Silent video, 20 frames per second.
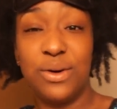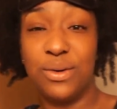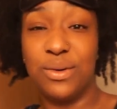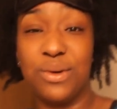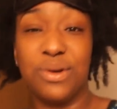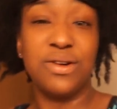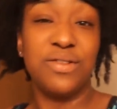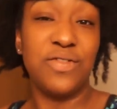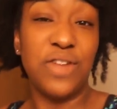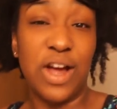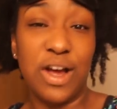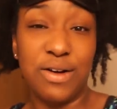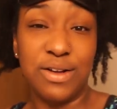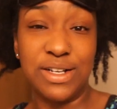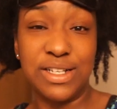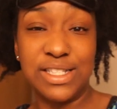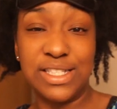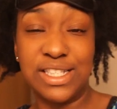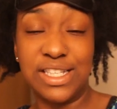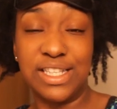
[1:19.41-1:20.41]
or if y'all
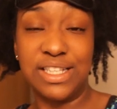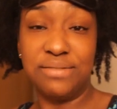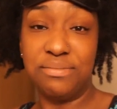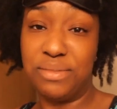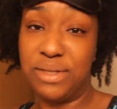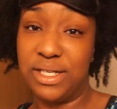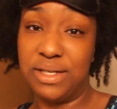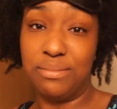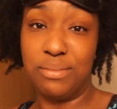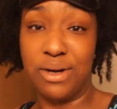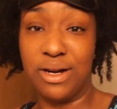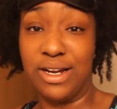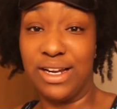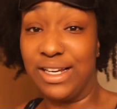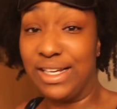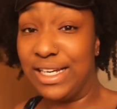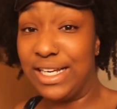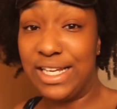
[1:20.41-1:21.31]
wanna see me prank